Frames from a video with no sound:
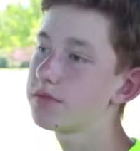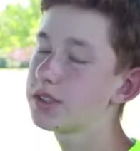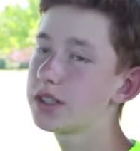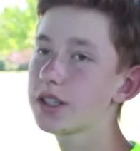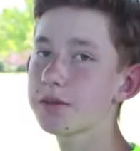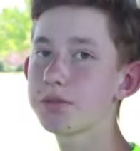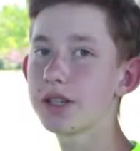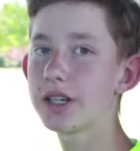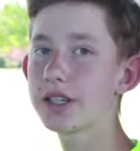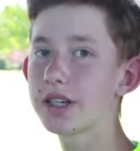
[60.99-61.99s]
say like
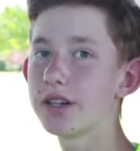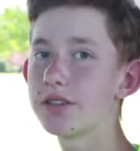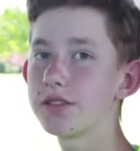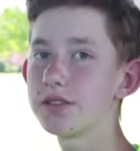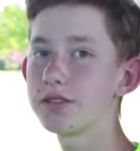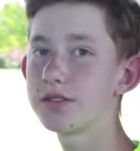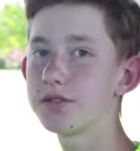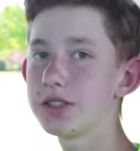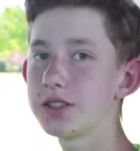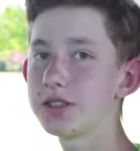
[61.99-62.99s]
planning out a
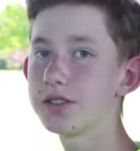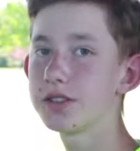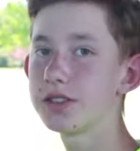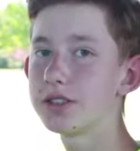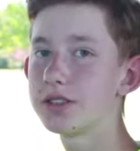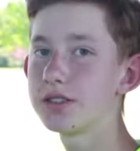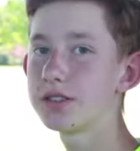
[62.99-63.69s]
video or